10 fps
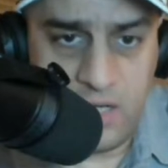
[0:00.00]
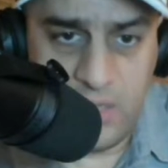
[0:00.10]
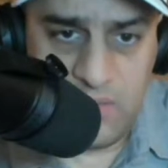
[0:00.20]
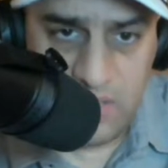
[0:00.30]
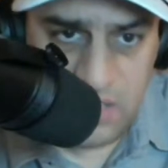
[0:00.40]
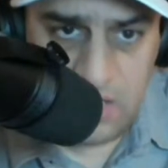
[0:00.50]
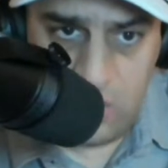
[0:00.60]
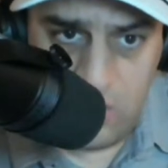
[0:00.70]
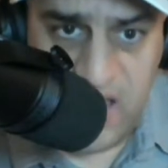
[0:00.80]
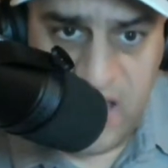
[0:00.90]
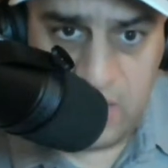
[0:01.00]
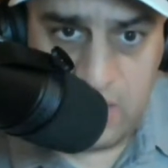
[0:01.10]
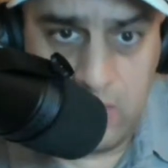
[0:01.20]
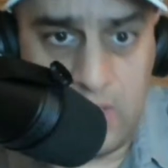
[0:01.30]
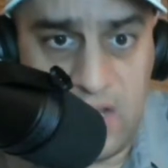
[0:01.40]
They're going to come with a nothing to lose
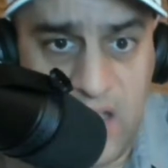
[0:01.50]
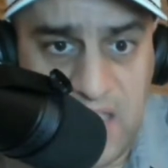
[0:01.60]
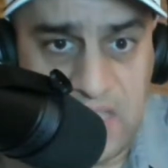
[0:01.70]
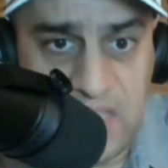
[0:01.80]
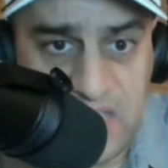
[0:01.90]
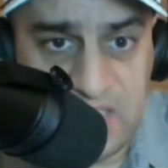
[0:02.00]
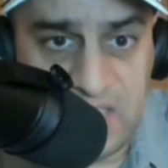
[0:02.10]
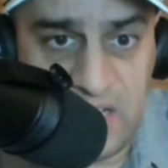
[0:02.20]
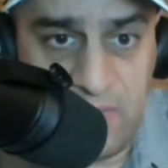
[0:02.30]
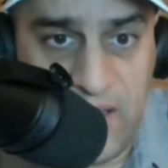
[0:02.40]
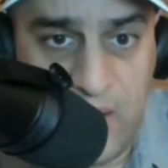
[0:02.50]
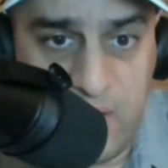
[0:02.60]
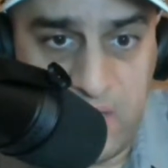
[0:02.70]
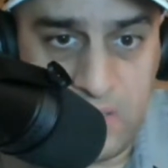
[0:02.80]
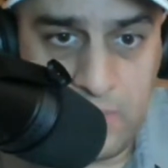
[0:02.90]
attitude, and I think they stunned the
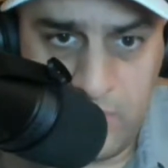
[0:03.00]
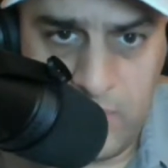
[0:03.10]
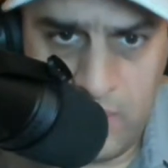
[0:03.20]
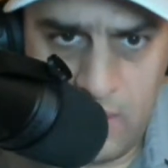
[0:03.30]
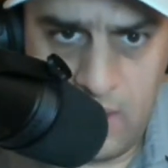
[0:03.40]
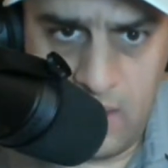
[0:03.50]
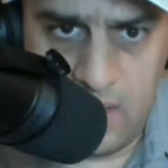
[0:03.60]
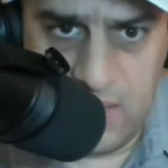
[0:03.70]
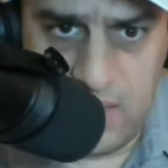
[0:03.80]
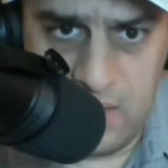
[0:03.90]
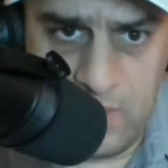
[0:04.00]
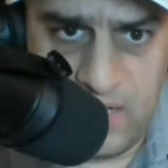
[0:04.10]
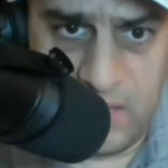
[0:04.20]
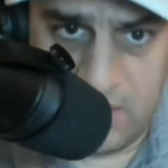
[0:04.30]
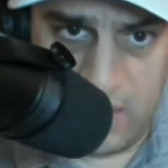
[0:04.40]
Falcons in that other
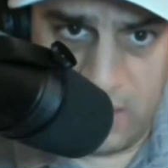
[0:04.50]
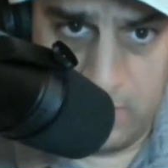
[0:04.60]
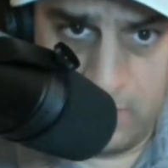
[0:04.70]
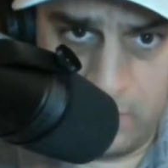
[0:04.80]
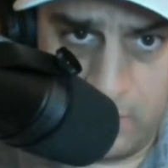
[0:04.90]
Monday night game.